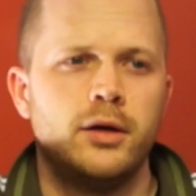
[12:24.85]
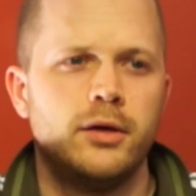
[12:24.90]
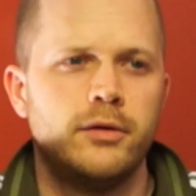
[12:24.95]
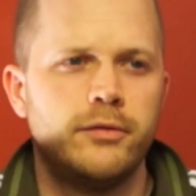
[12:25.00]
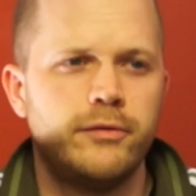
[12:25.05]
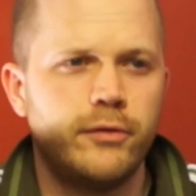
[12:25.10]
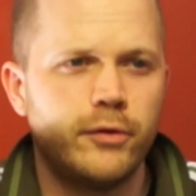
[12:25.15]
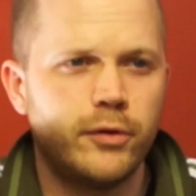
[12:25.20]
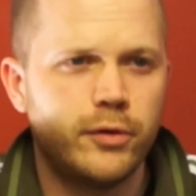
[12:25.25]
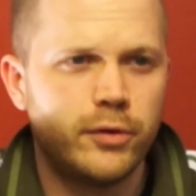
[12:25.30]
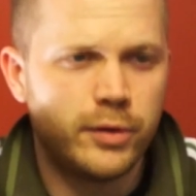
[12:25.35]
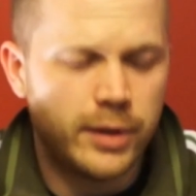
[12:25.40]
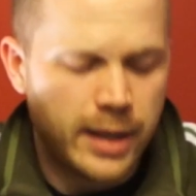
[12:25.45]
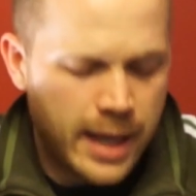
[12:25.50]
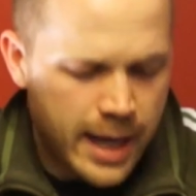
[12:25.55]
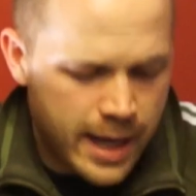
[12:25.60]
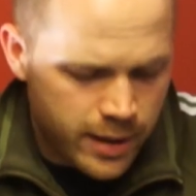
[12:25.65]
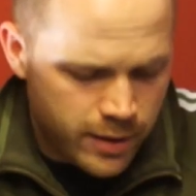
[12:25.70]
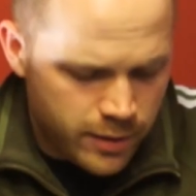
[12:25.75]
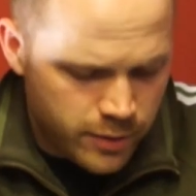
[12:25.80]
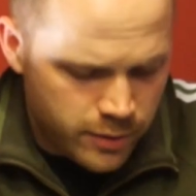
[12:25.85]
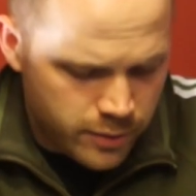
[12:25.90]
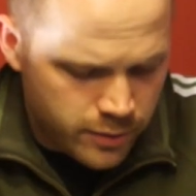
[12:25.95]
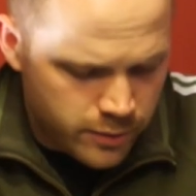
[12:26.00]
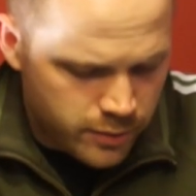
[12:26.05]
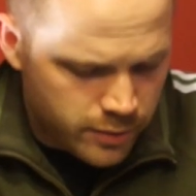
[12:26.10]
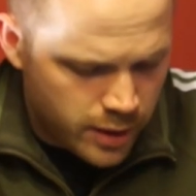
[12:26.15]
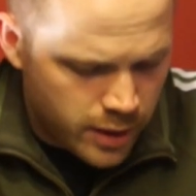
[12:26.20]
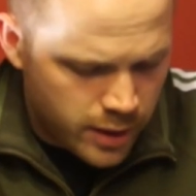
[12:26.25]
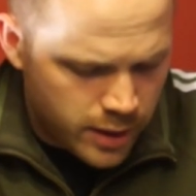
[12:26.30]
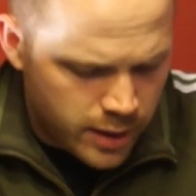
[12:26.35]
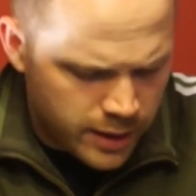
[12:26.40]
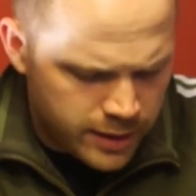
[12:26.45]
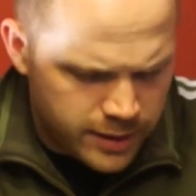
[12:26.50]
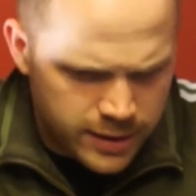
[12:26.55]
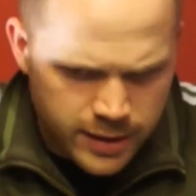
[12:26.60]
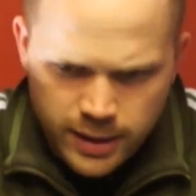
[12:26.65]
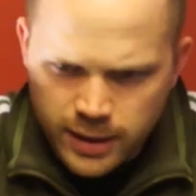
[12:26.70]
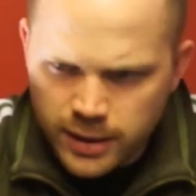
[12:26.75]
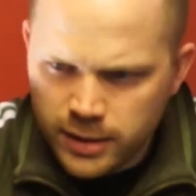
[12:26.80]
For now, I
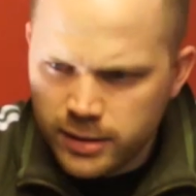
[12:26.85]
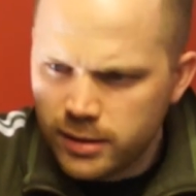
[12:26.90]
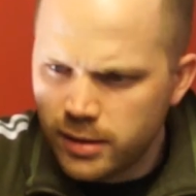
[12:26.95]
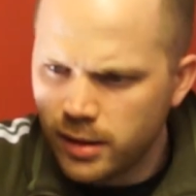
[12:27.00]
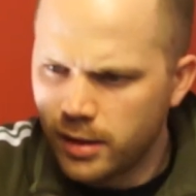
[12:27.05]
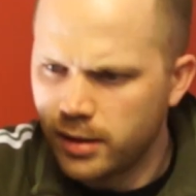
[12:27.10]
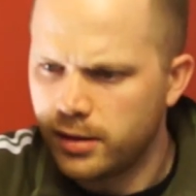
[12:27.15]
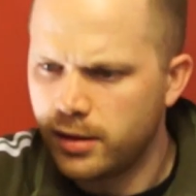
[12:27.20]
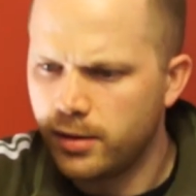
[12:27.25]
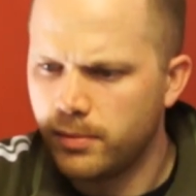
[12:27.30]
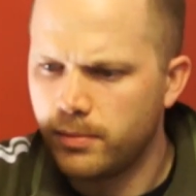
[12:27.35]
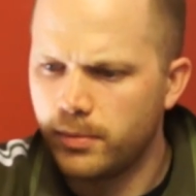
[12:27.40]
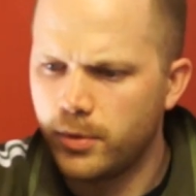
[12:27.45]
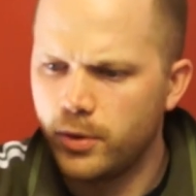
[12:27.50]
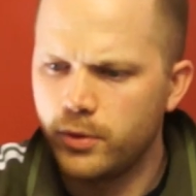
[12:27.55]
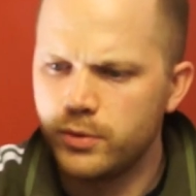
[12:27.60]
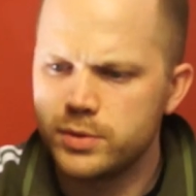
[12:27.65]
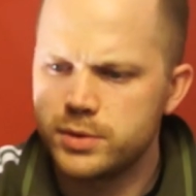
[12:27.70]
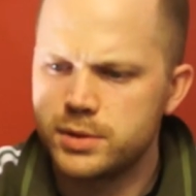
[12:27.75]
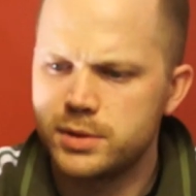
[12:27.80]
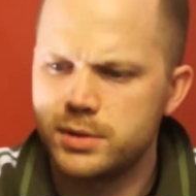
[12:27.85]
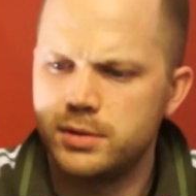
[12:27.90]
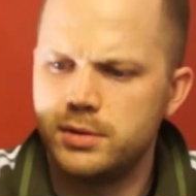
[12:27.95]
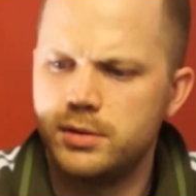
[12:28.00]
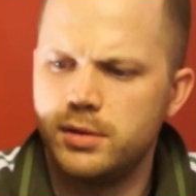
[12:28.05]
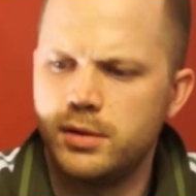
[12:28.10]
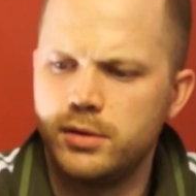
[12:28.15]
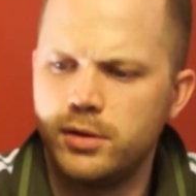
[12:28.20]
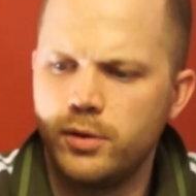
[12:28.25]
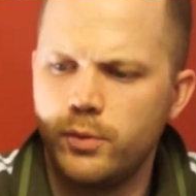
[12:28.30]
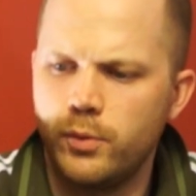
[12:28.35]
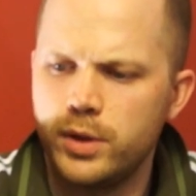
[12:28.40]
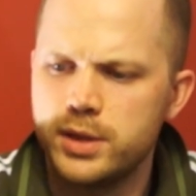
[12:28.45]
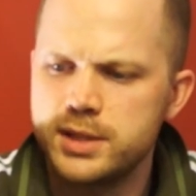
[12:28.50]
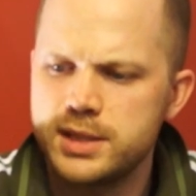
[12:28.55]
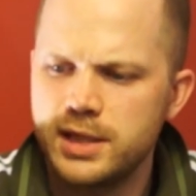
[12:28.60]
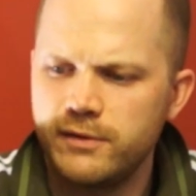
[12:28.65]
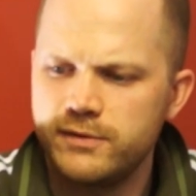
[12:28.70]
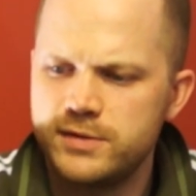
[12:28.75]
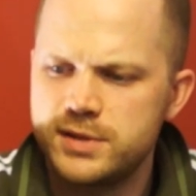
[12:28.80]
think the
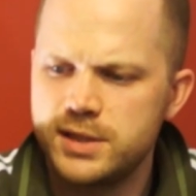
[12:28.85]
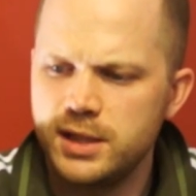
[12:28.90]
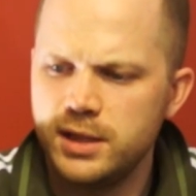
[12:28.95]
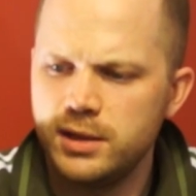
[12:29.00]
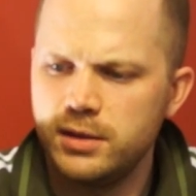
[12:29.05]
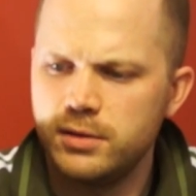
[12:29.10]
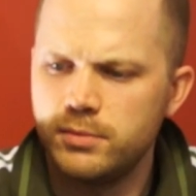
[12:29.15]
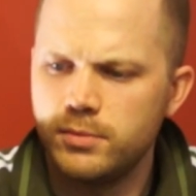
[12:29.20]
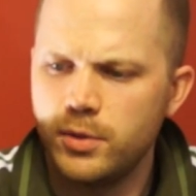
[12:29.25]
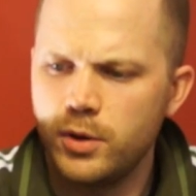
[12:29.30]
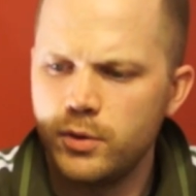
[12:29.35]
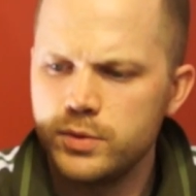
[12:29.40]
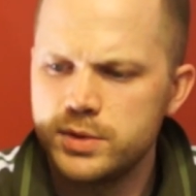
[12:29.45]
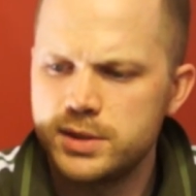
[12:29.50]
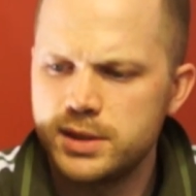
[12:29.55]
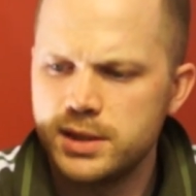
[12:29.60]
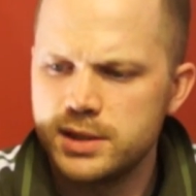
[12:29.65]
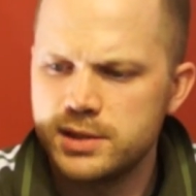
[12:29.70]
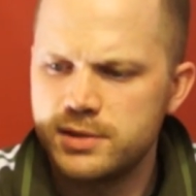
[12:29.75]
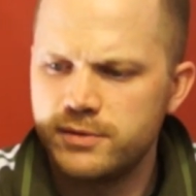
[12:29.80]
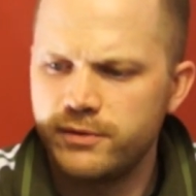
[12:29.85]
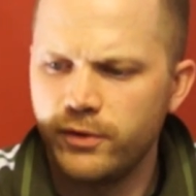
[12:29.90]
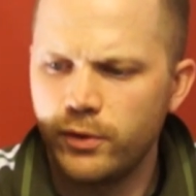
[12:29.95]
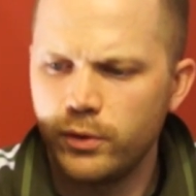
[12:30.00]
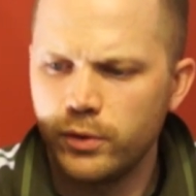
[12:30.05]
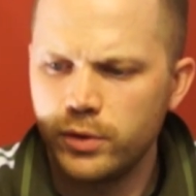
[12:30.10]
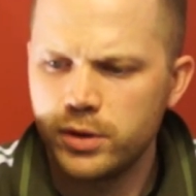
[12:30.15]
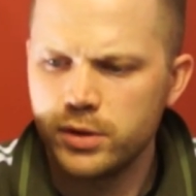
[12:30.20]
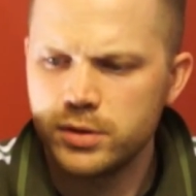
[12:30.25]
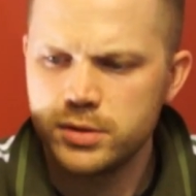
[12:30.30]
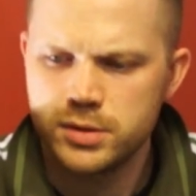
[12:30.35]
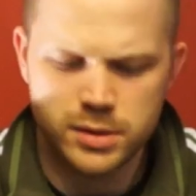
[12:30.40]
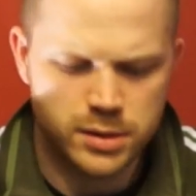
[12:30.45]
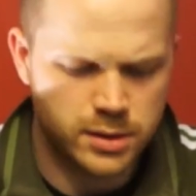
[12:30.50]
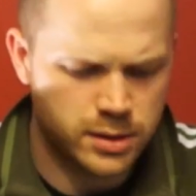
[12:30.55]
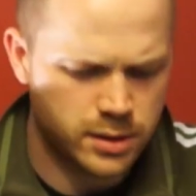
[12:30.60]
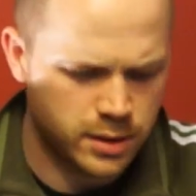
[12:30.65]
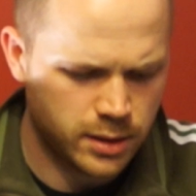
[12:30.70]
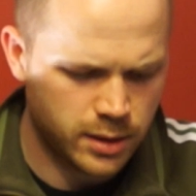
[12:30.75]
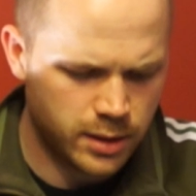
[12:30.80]
ones I've seen most is
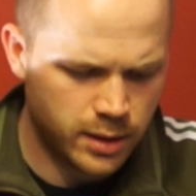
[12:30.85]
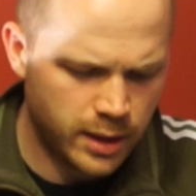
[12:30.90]
focused,